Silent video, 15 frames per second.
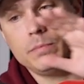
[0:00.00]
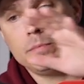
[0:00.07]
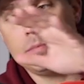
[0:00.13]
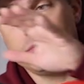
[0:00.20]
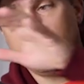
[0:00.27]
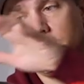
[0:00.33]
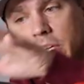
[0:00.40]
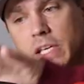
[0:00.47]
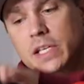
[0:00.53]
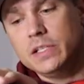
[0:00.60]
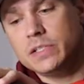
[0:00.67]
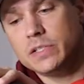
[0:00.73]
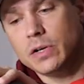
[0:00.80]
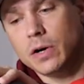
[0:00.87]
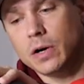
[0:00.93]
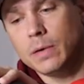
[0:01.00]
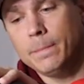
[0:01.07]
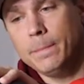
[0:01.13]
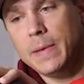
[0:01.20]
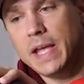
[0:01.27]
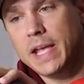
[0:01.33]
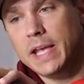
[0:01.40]
These are
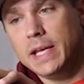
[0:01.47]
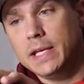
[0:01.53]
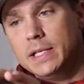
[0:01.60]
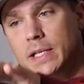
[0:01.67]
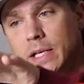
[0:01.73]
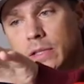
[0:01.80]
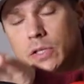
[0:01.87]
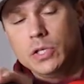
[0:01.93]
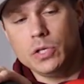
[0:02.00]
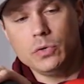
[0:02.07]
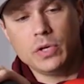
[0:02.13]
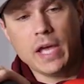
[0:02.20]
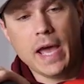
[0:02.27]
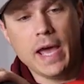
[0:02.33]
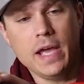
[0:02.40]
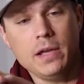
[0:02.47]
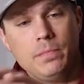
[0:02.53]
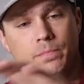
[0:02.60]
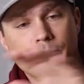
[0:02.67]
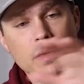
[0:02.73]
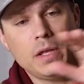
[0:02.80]
made in the UK.